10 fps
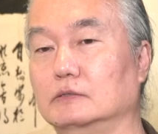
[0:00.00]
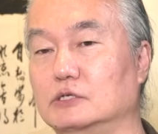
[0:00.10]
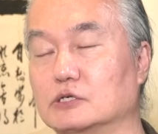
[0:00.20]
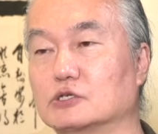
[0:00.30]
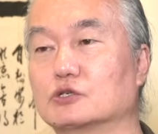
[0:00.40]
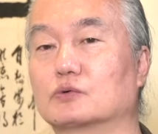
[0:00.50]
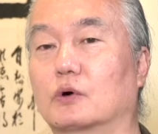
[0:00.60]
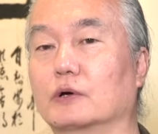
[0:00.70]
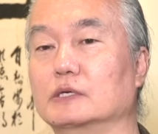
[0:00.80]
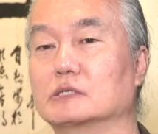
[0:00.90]

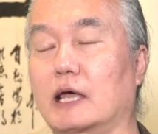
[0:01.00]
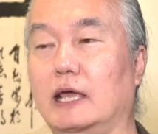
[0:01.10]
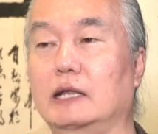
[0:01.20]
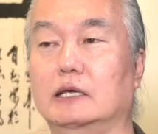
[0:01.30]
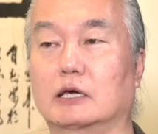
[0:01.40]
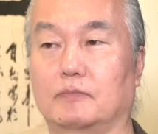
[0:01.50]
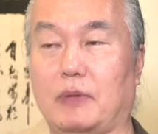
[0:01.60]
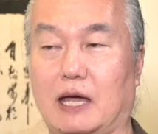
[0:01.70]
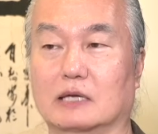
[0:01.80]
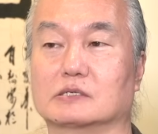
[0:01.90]
destroys any
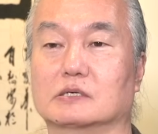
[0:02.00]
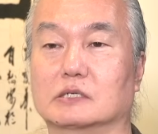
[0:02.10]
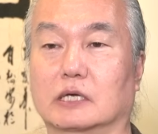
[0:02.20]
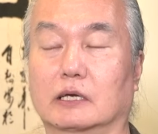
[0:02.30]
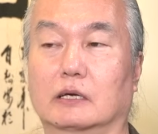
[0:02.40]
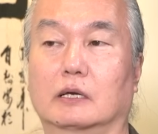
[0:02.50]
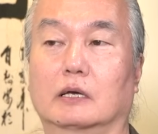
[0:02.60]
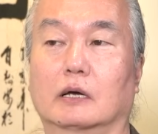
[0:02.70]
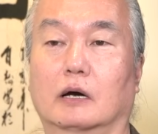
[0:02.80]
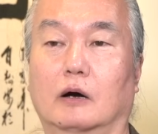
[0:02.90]
capacity
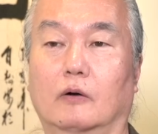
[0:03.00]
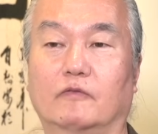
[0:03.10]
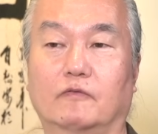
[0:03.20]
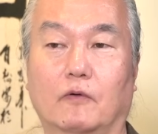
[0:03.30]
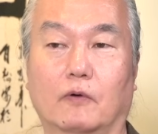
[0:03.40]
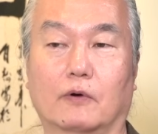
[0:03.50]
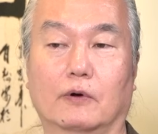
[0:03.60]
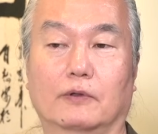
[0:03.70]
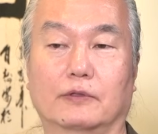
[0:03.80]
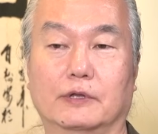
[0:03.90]

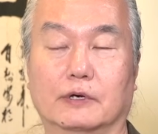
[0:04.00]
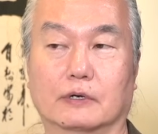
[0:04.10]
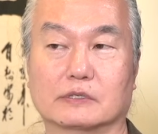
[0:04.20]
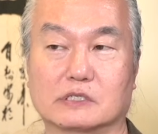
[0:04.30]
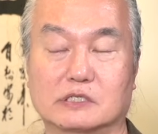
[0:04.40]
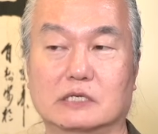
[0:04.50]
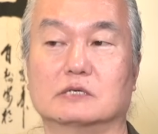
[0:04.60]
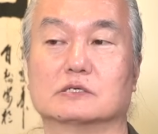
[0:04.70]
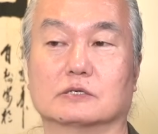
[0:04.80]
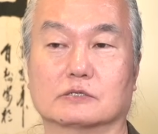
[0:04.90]
for the
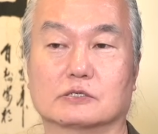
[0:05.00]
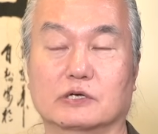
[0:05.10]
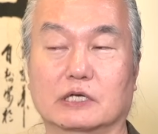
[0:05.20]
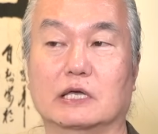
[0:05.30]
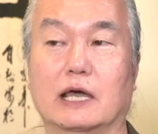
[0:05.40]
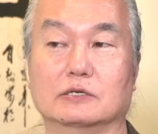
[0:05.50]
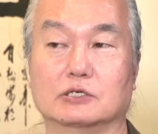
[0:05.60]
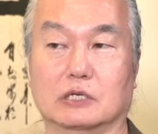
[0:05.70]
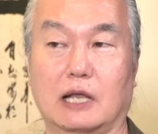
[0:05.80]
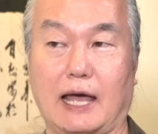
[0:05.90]
citizens to engage
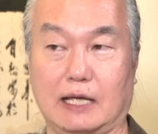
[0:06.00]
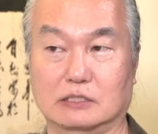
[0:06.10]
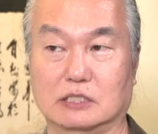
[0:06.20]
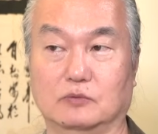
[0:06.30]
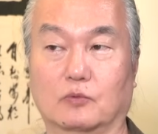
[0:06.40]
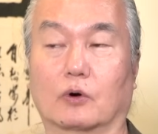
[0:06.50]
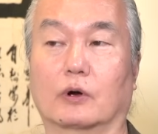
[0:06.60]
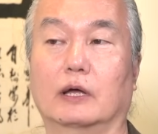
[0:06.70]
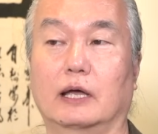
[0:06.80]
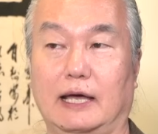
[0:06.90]
in anti-war
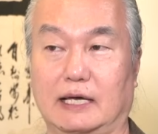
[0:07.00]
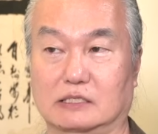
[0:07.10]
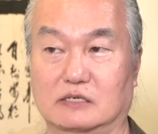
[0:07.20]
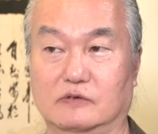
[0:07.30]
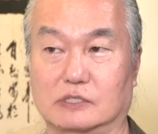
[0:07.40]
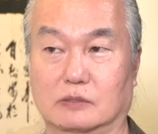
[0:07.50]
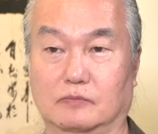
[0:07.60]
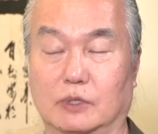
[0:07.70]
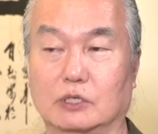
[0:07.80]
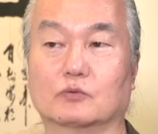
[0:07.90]

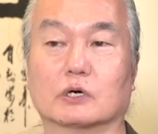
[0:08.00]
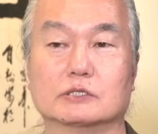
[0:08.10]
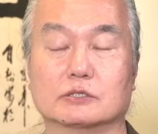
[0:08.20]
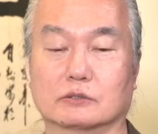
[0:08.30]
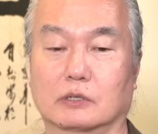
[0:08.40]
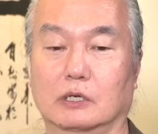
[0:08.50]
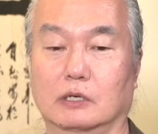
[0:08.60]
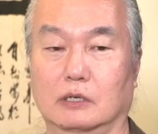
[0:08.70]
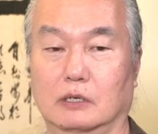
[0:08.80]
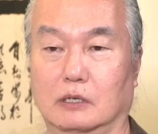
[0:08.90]
activism. You want to
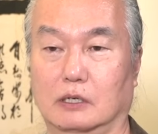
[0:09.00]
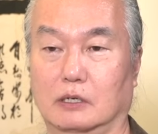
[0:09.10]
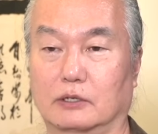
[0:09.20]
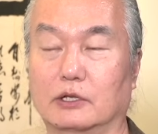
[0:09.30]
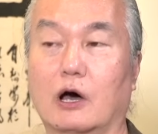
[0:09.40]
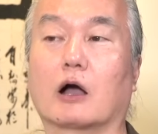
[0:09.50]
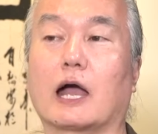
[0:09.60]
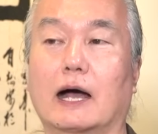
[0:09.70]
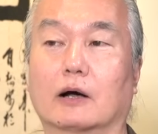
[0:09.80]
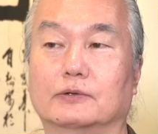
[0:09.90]
knock
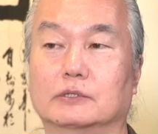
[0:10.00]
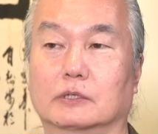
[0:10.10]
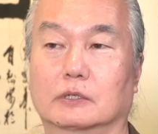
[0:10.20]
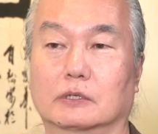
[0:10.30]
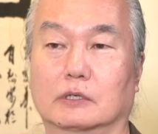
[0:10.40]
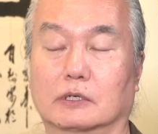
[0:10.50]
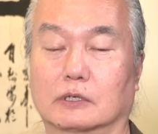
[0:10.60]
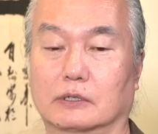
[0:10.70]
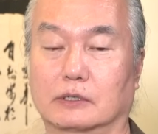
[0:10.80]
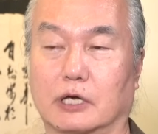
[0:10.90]
out
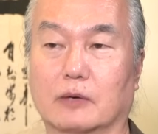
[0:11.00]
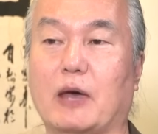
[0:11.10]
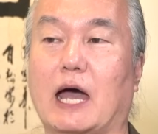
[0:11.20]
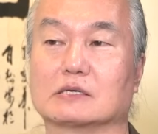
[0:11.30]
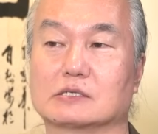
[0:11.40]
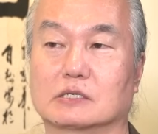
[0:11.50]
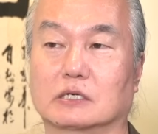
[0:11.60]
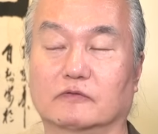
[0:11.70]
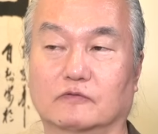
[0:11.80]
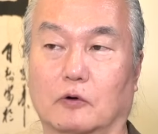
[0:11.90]
the
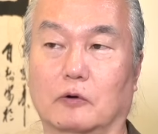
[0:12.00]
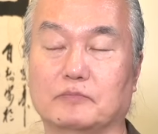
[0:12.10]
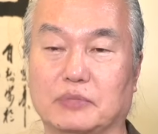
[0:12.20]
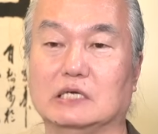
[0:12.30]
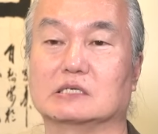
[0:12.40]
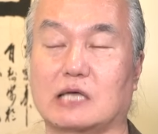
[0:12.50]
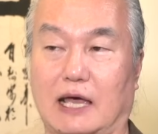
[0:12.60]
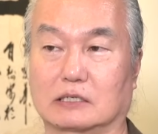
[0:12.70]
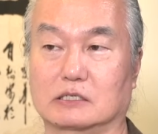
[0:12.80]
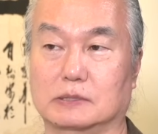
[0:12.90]
capacity for peace
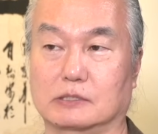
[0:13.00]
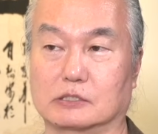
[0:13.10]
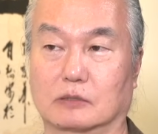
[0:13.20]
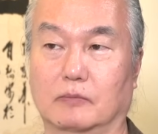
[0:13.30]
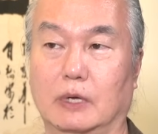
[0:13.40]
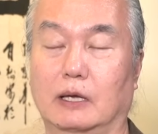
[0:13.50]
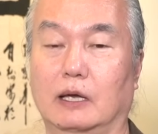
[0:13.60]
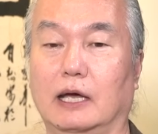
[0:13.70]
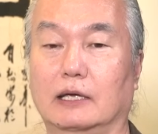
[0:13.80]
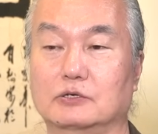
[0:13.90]
activism,
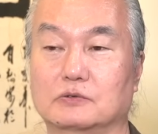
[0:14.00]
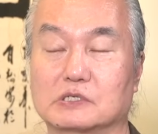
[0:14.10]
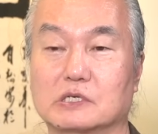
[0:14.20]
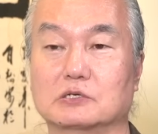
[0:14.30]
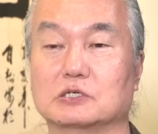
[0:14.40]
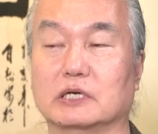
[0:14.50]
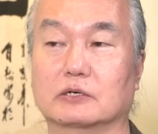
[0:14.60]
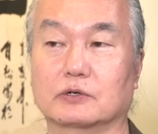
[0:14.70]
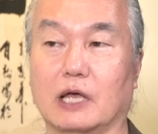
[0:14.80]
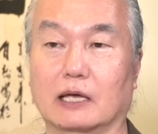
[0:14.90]
and you essentially
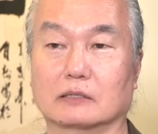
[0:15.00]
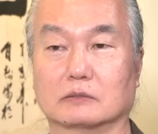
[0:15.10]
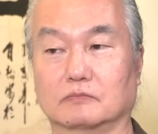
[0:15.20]
create,